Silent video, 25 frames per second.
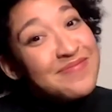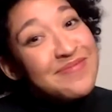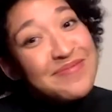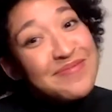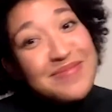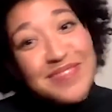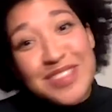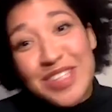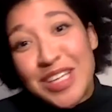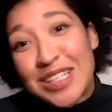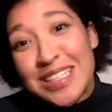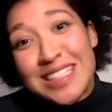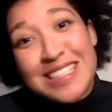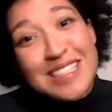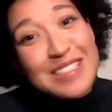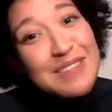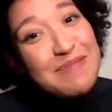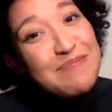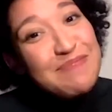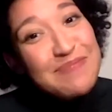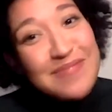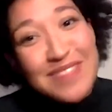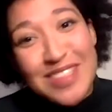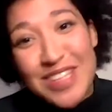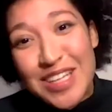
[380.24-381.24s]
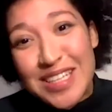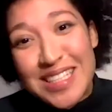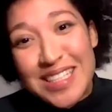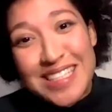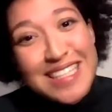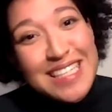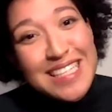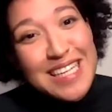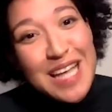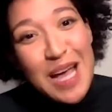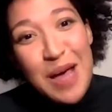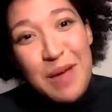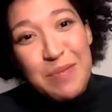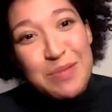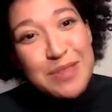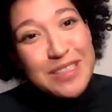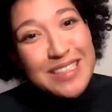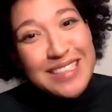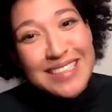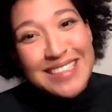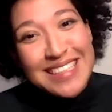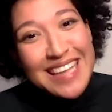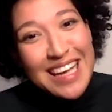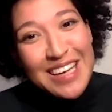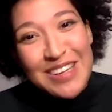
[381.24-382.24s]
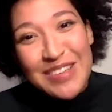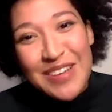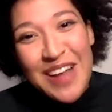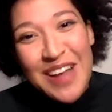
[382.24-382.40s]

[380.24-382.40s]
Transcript: Just, just adapted. I don't,